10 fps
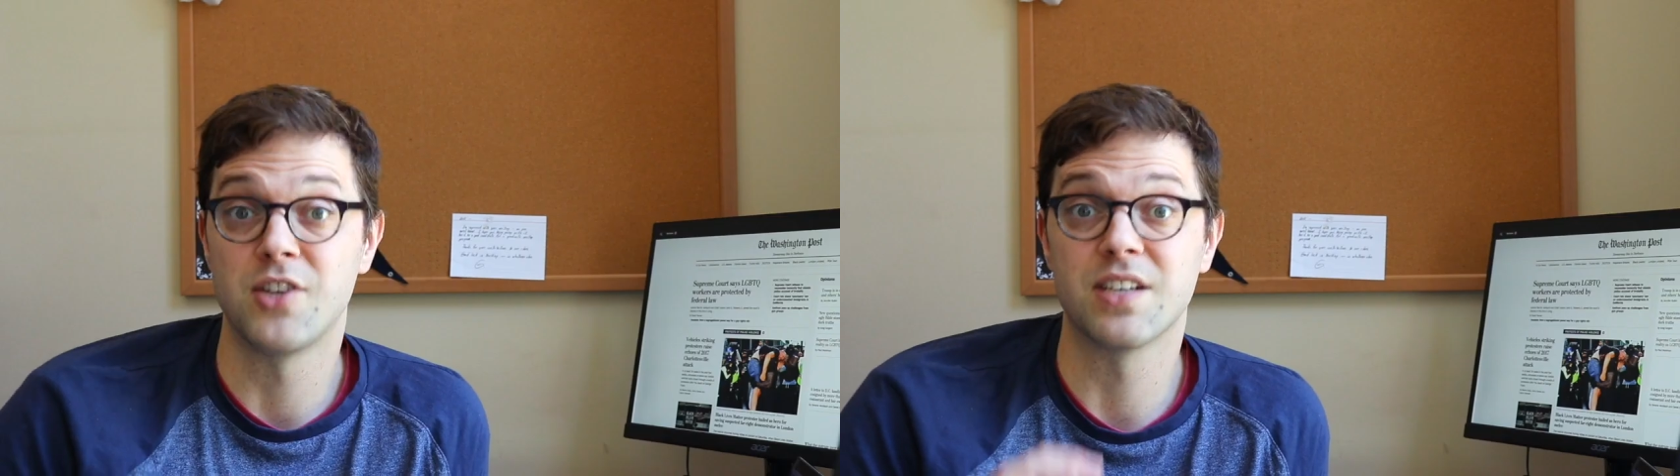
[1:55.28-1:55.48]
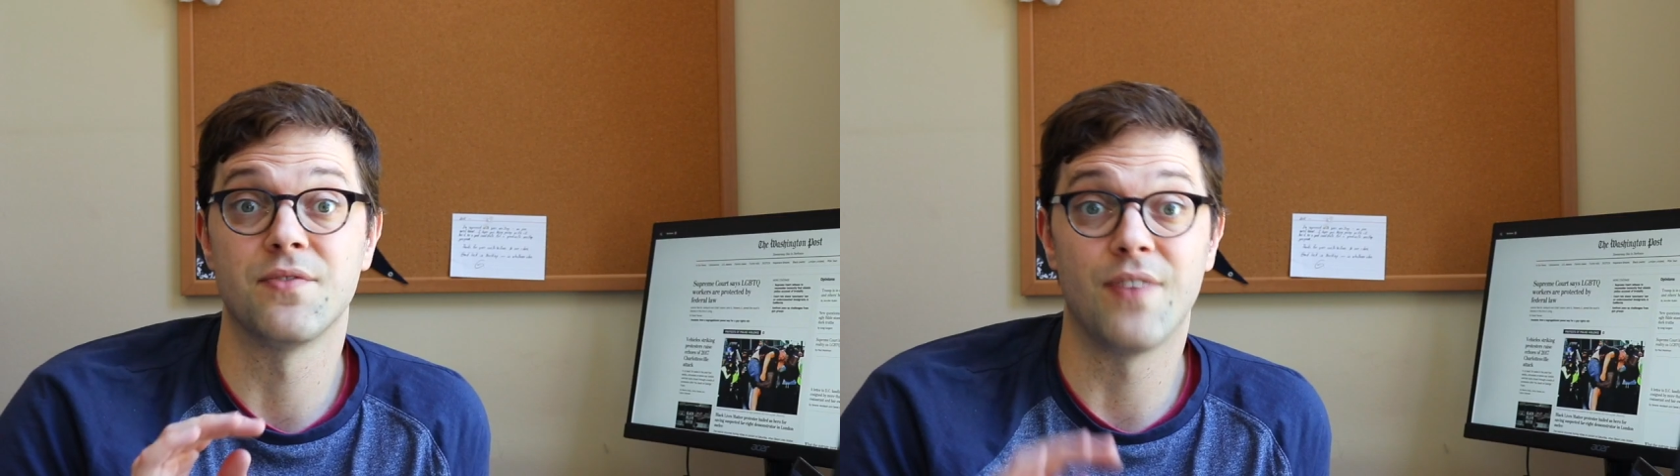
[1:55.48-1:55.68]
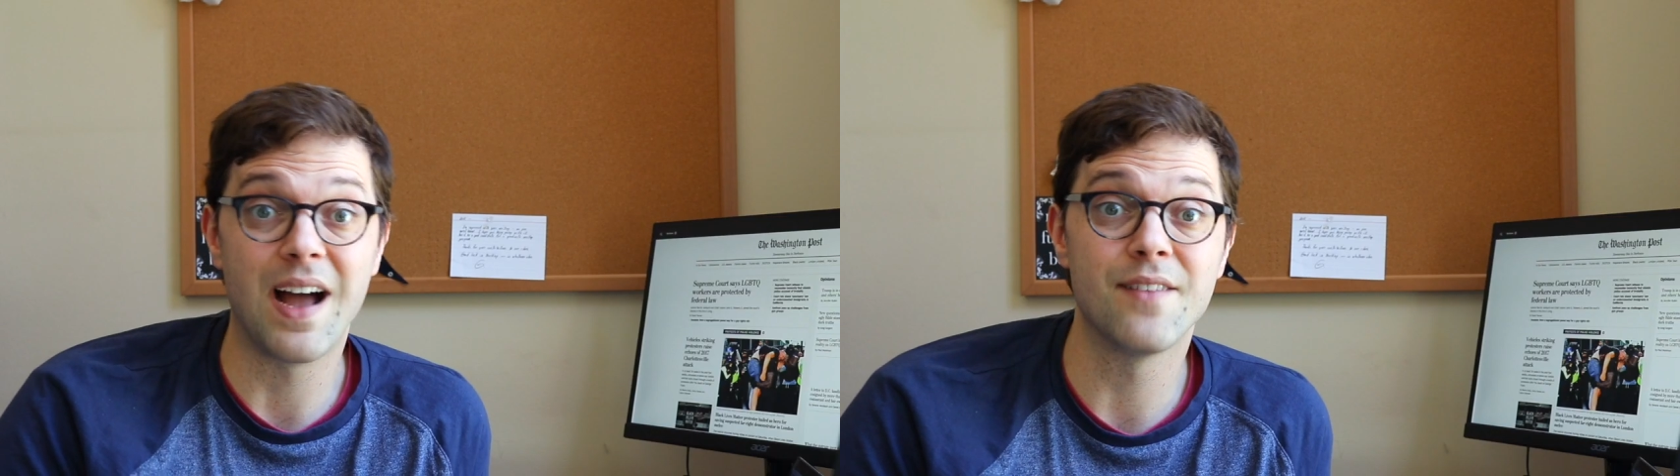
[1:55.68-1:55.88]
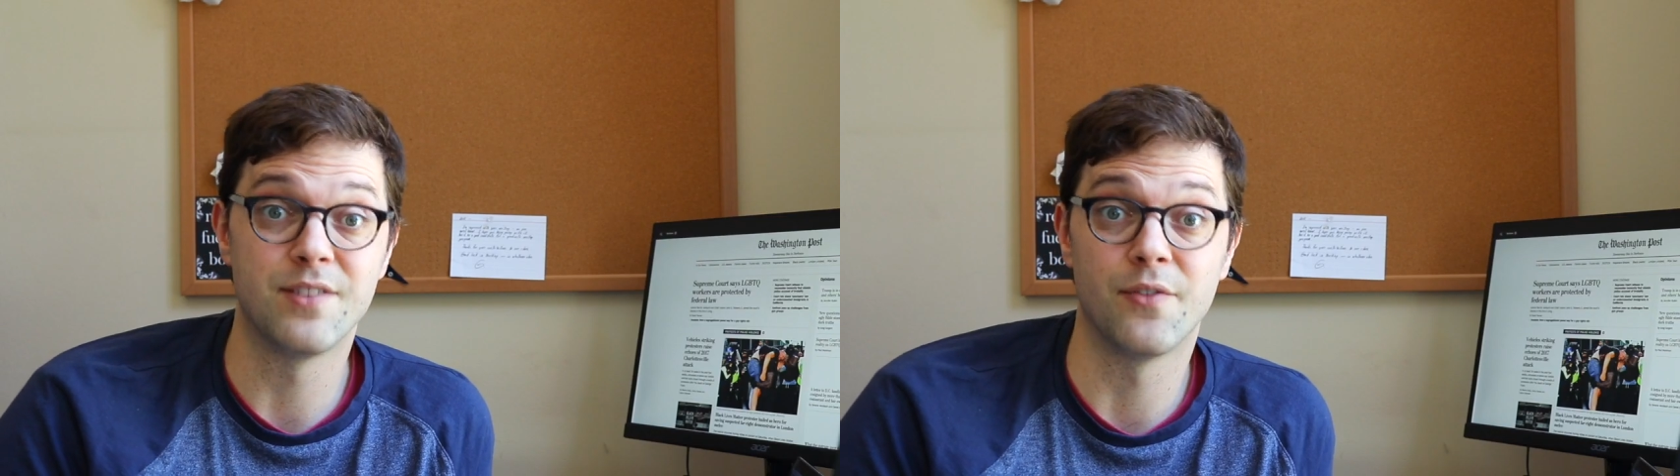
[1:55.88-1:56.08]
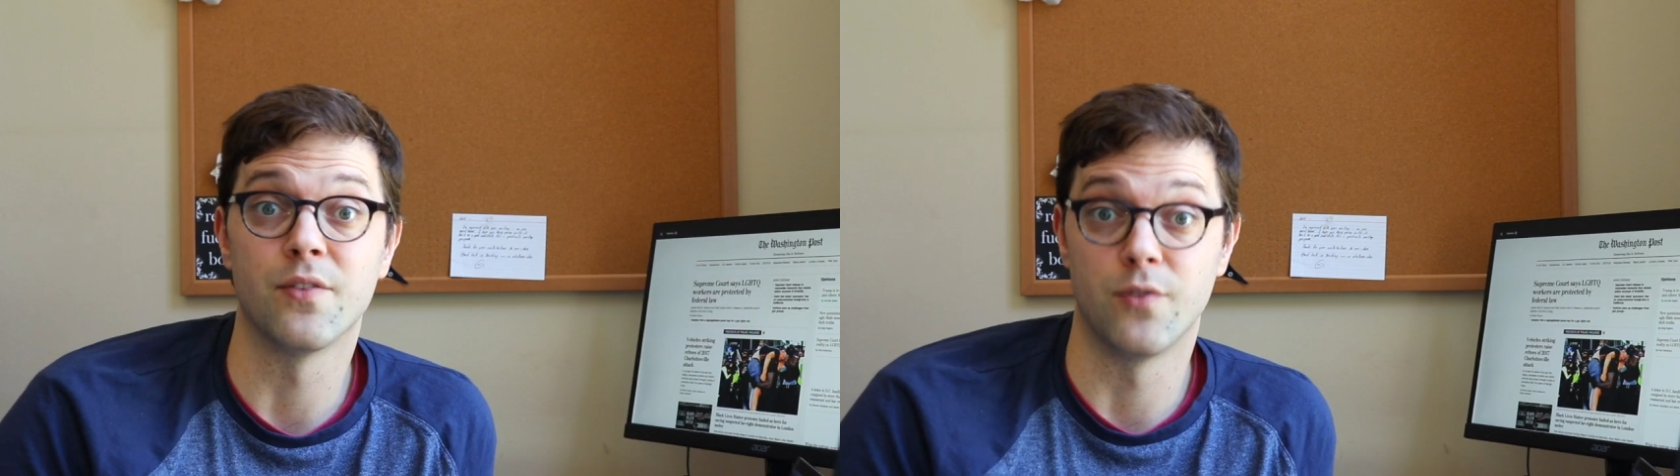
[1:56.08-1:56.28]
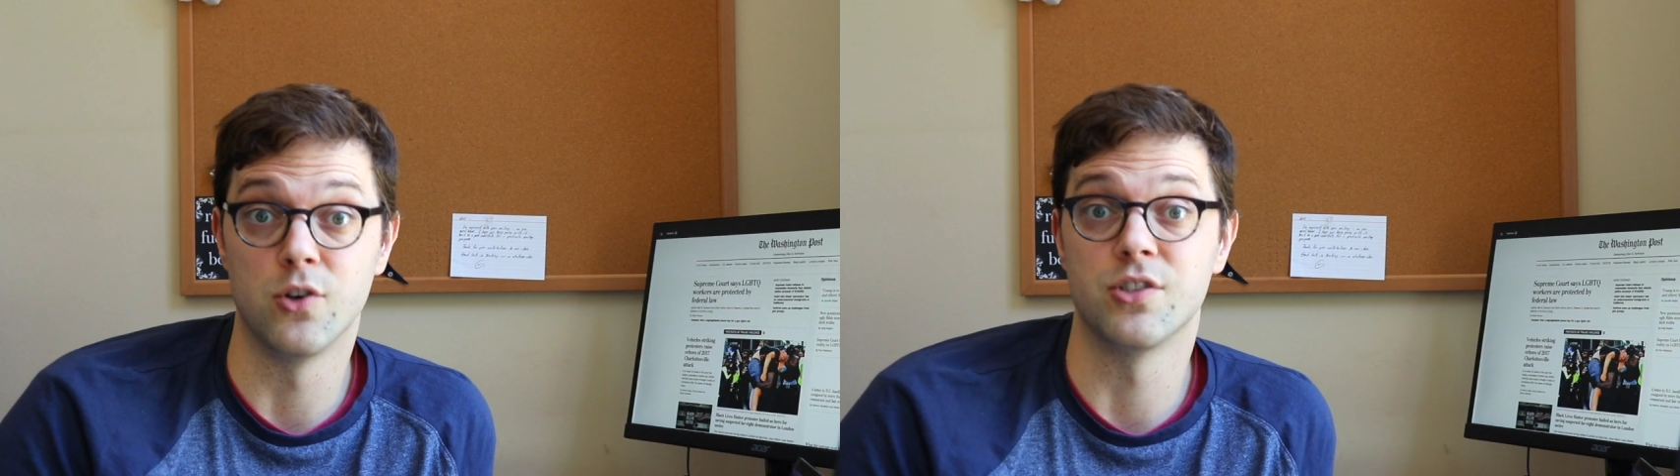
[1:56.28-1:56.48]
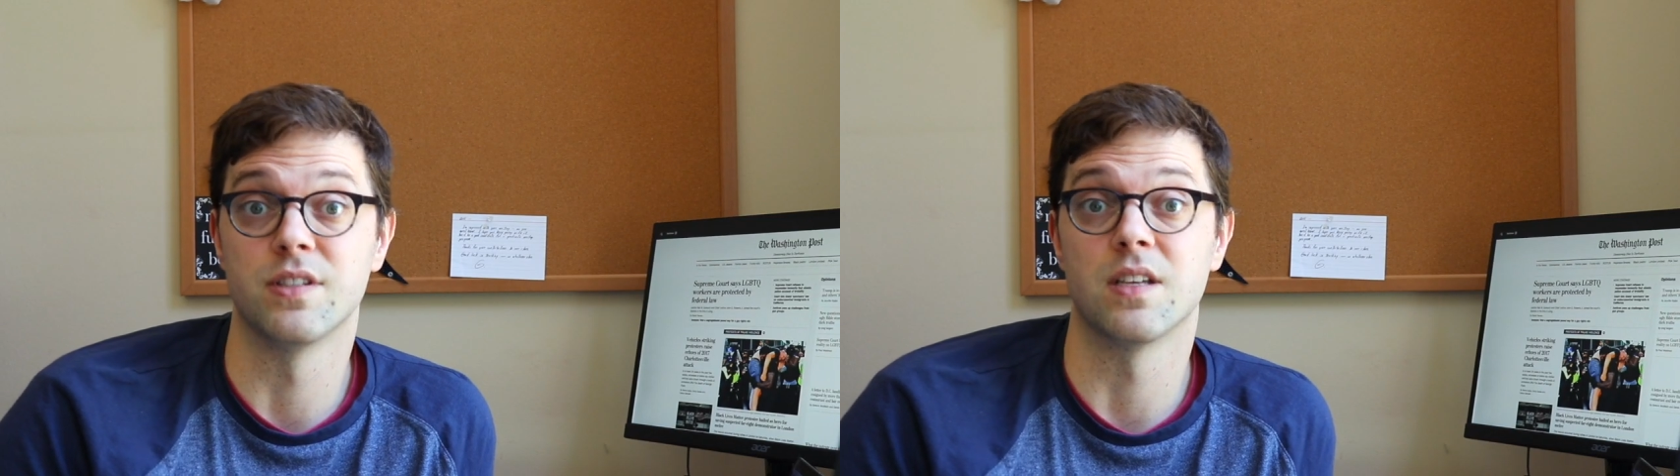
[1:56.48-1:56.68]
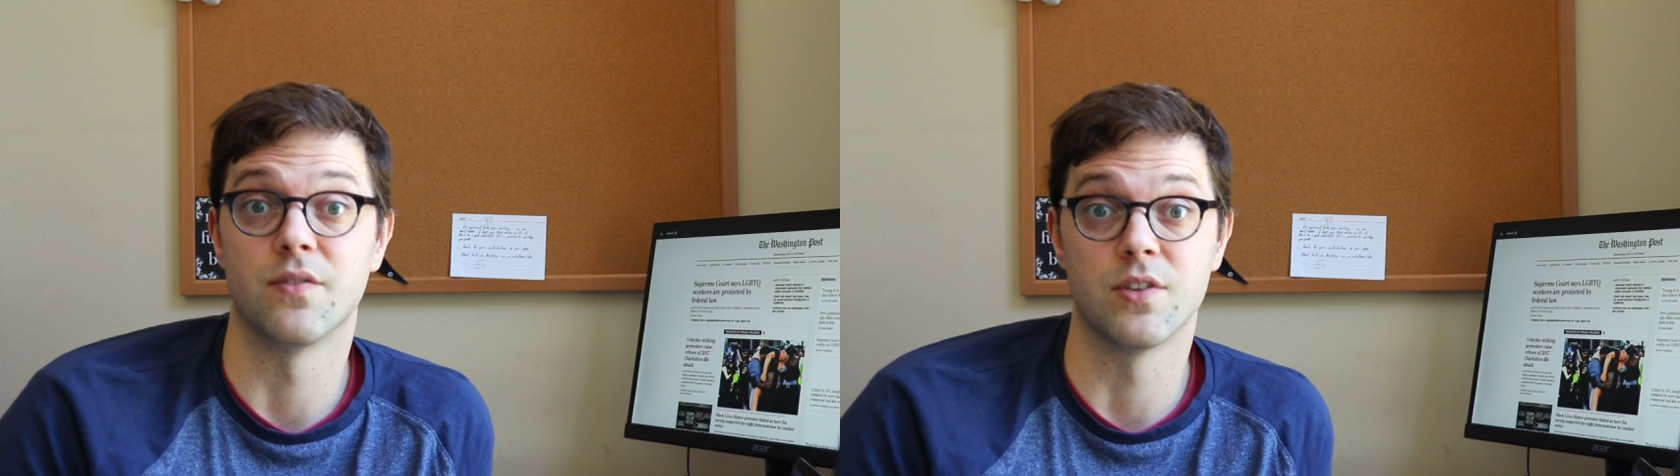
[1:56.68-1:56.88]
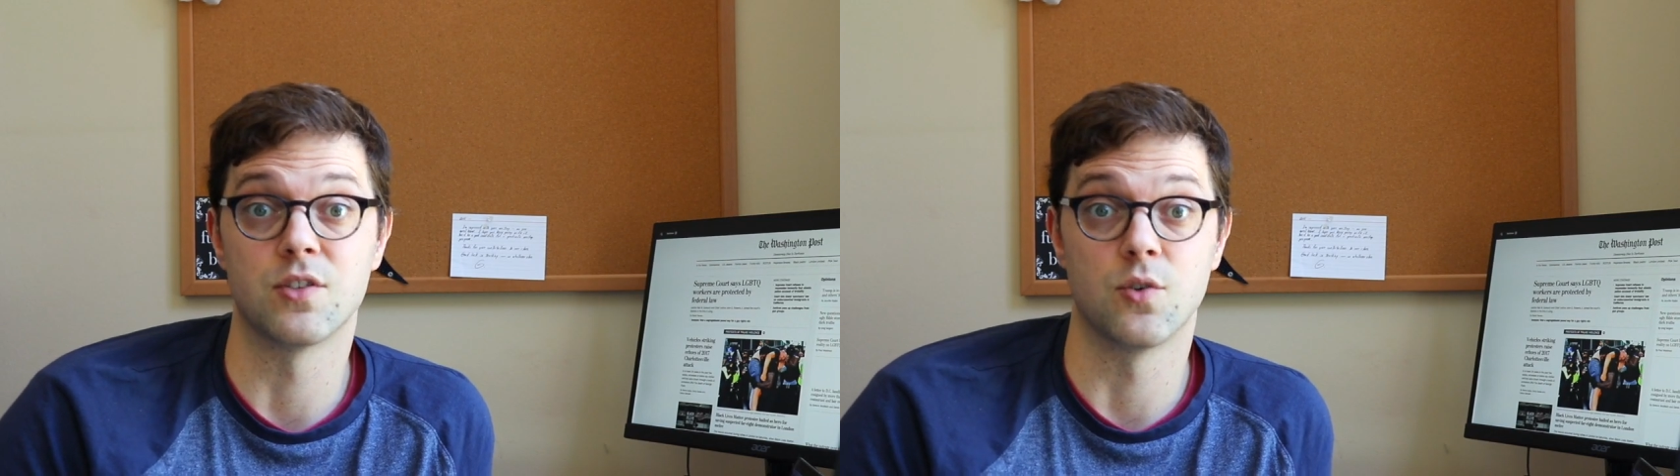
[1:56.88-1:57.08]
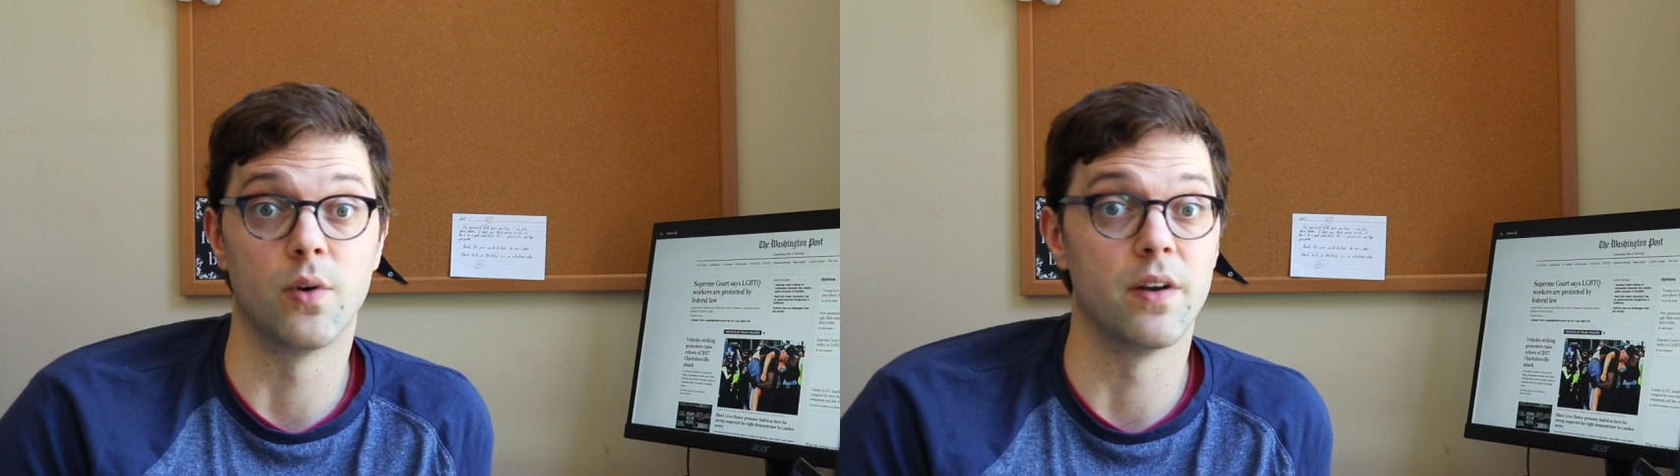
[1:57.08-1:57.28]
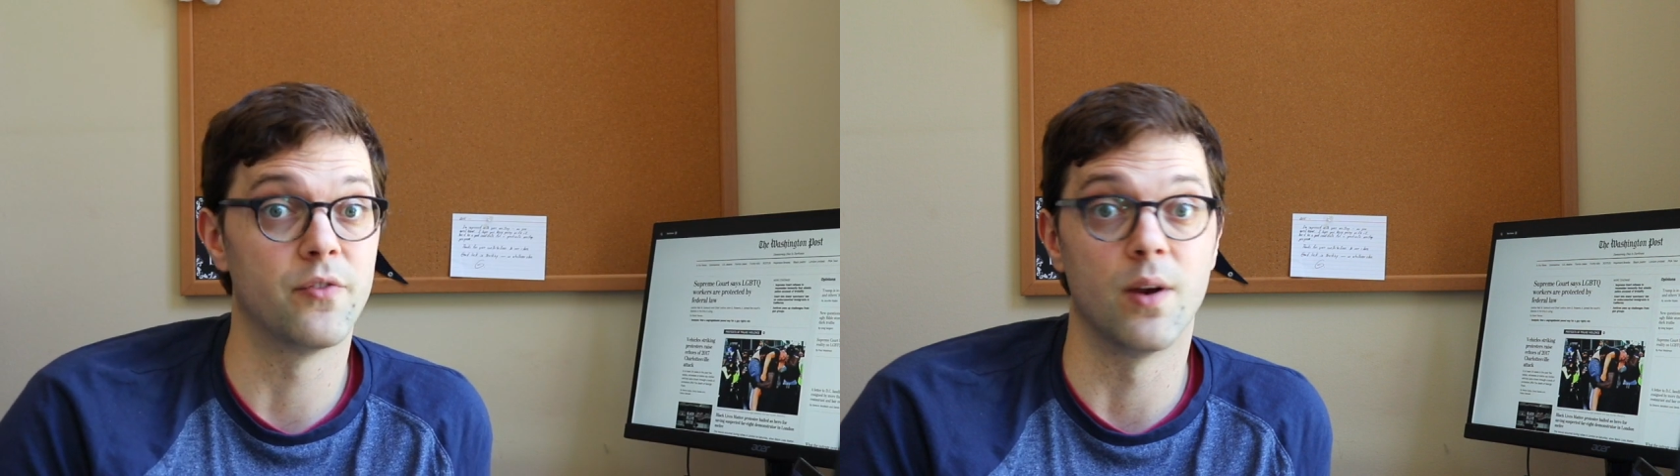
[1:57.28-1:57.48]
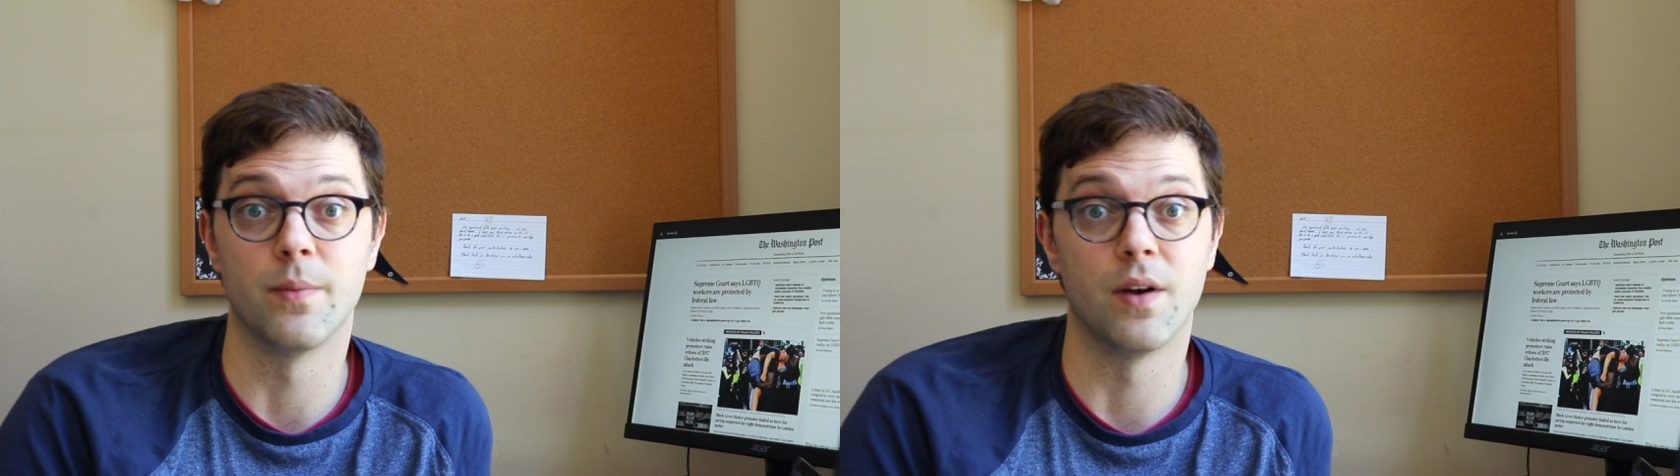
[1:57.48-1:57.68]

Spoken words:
I've checked 5 different versions of this story from